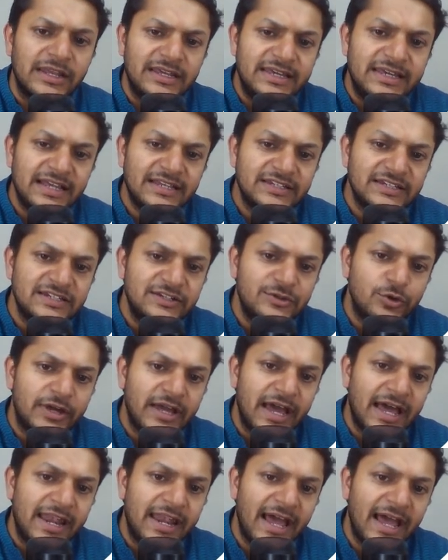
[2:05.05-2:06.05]
Yes, you
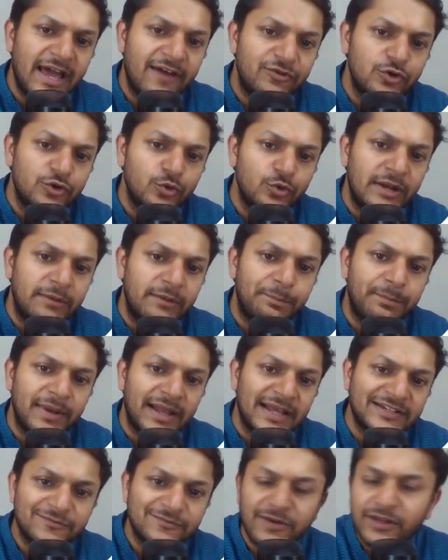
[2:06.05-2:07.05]
can have 2N
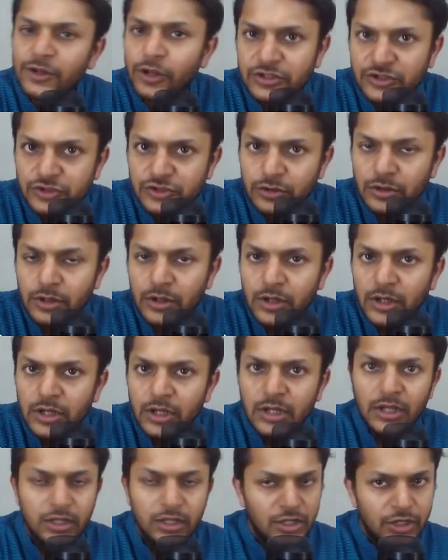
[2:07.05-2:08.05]
plus 1 also,
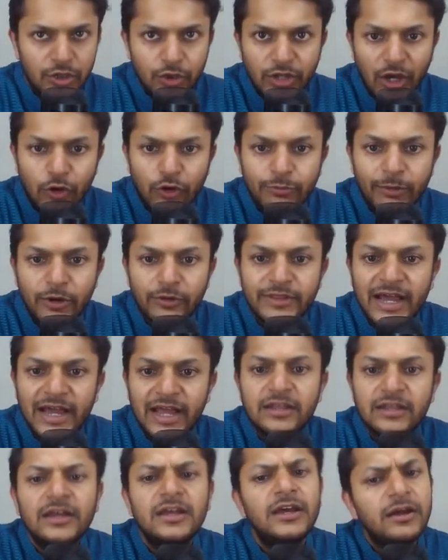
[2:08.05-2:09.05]
no doubt about
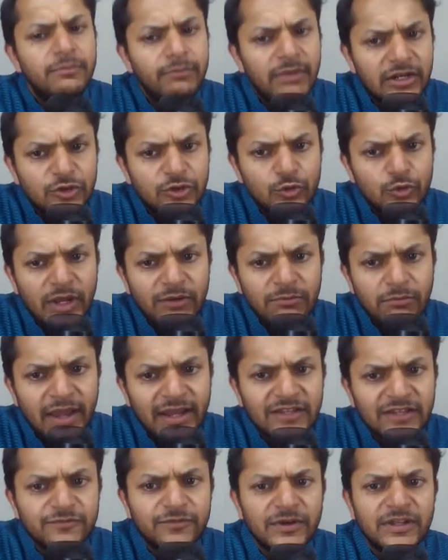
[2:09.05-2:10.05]
that. But 2N
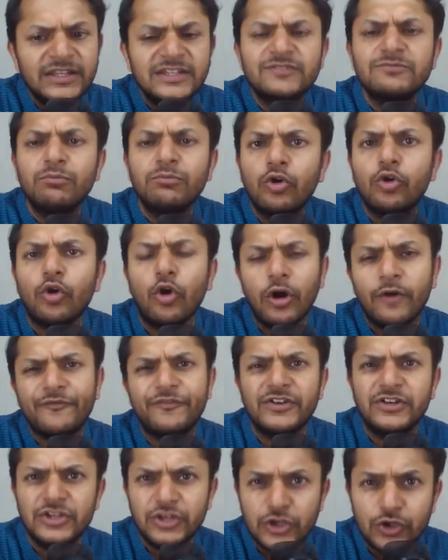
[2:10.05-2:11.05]
minus 1 is more
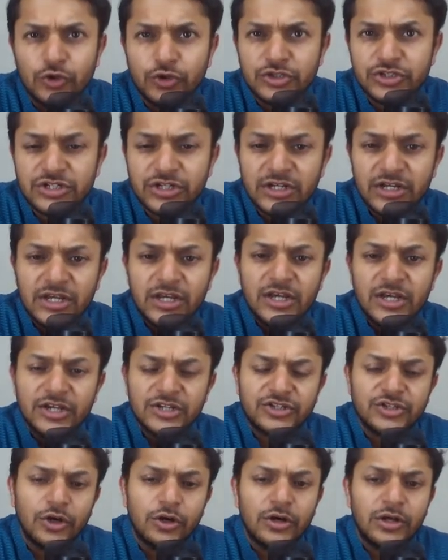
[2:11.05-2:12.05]
often used.
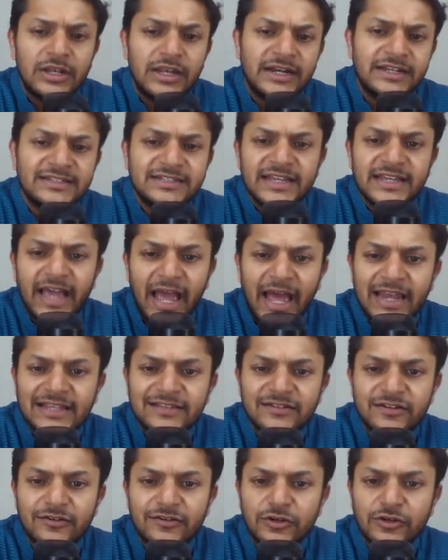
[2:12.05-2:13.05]
So let us say N
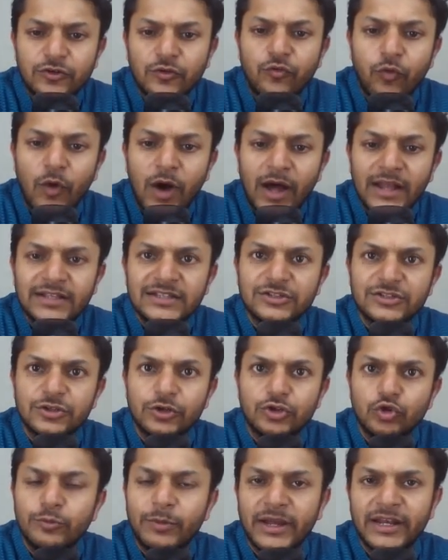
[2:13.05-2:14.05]
is equal to 1. So
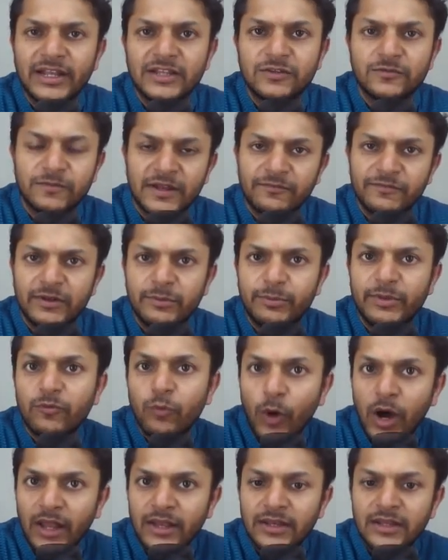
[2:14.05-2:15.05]
2 minus 1 will be
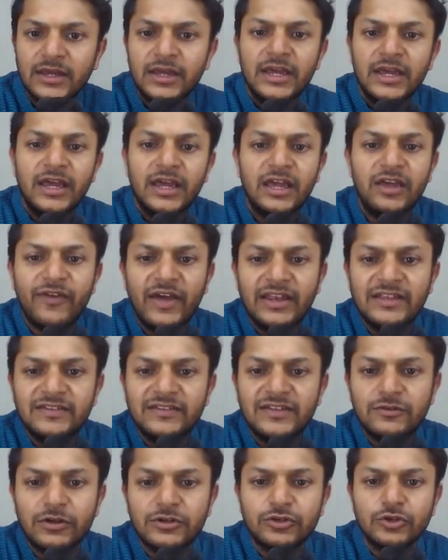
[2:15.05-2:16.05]
1. If N is
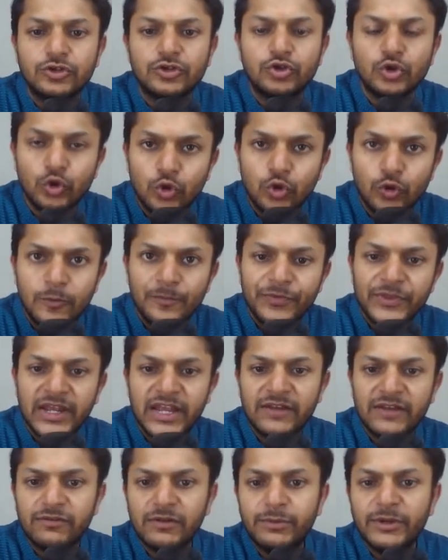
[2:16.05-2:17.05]
equal to 2,
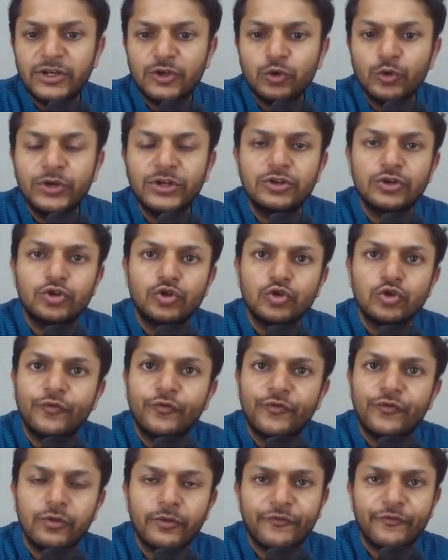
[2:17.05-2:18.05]
it will be 2 into 2,
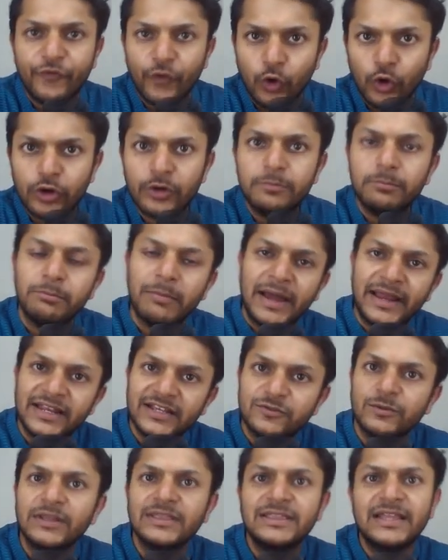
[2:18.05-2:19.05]
4
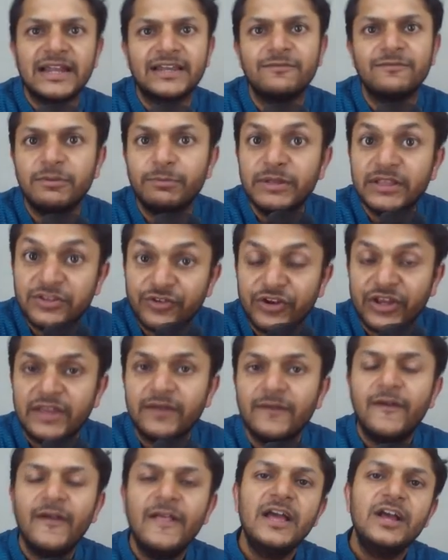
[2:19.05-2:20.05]
minus 1, that will be 3.
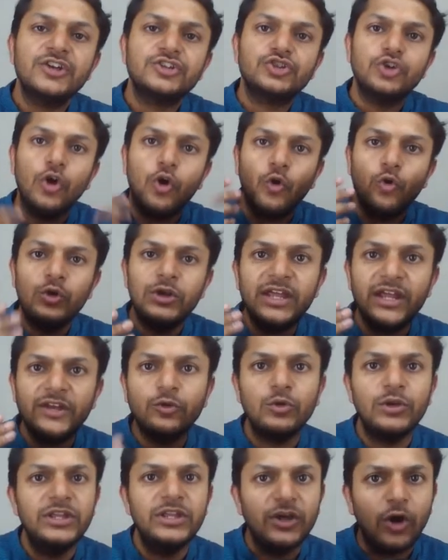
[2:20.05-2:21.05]
So only and
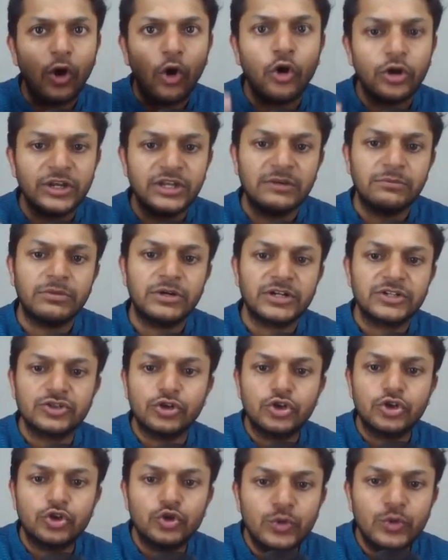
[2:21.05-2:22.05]
only odd numbers. So
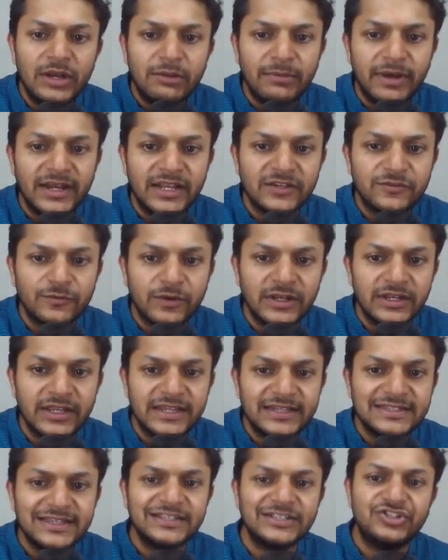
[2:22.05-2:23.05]
2N minus 1
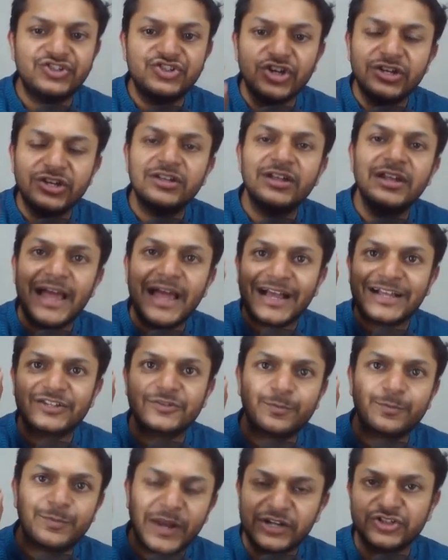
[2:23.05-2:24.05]
is a general
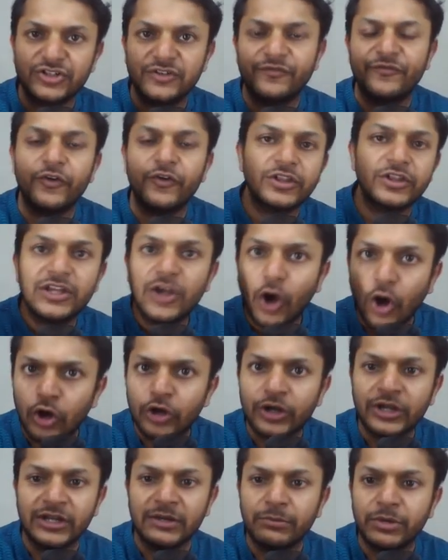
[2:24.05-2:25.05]
expression for the
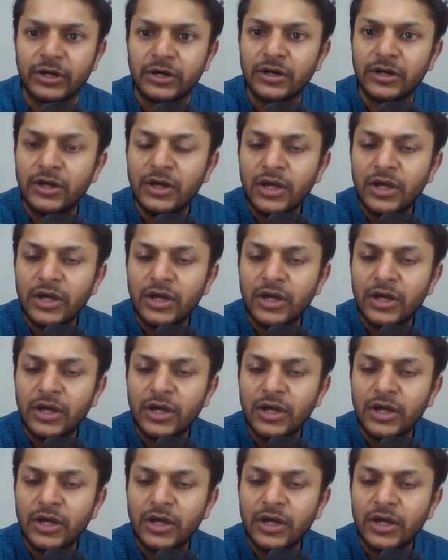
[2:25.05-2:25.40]
odd number.